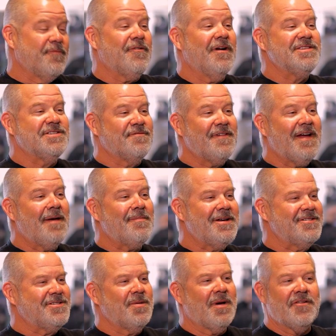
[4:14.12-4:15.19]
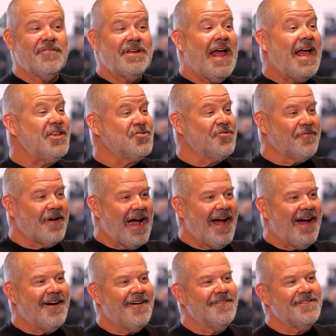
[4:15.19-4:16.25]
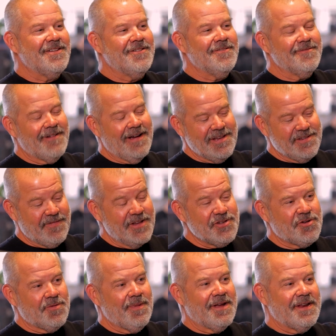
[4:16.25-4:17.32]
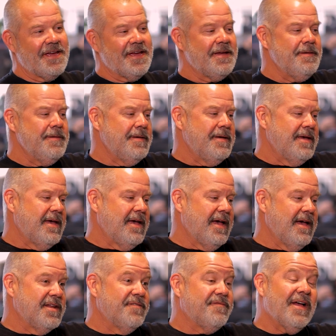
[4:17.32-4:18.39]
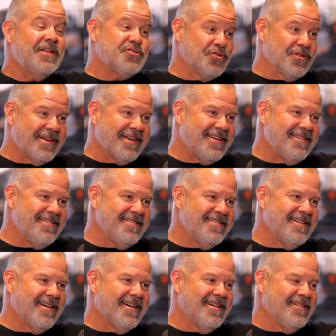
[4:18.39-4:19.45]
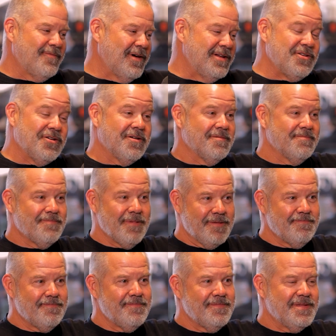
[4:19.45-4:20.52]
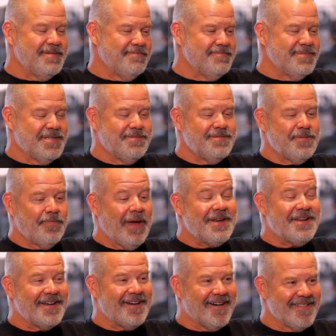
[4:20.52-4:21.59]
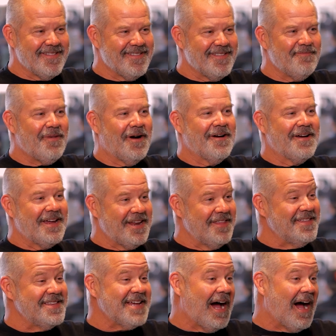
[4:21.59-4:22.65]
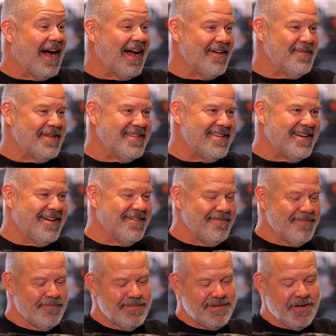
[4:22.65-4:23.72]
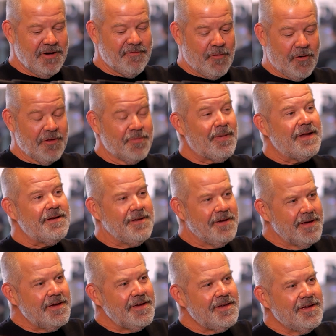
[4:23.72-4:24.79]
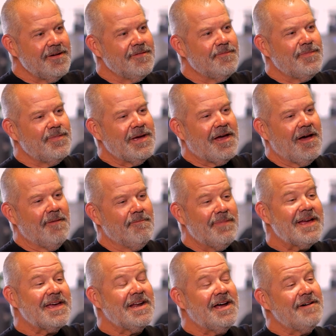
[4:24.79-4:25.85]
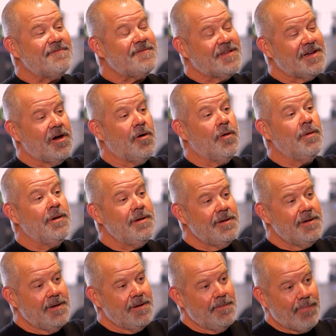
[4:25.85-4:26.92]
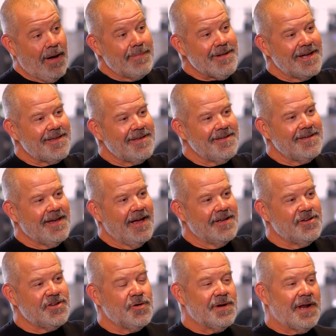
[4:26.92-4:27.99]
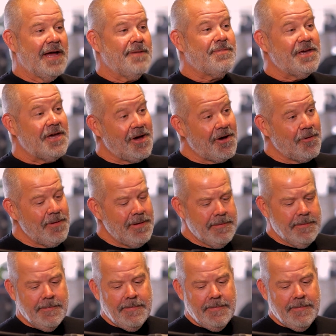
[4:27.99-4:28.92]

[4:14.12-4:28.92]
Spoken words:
friends and family or some kind of an angel round. You raise venture money, and eventually, when you're depending on the market at the time and so forth, but you become big enough to go public, and you do an IPO,